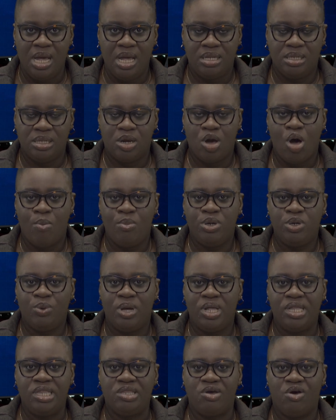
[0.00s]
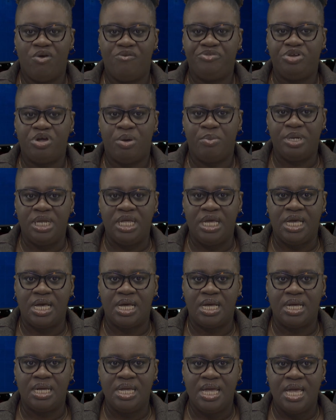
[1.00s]
the Commonwealth of
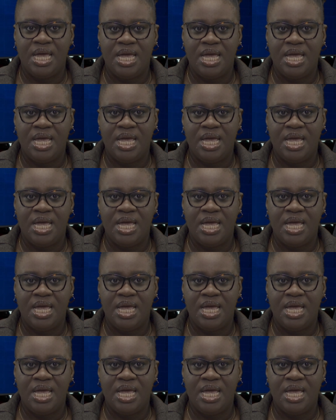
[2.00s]
Dominica,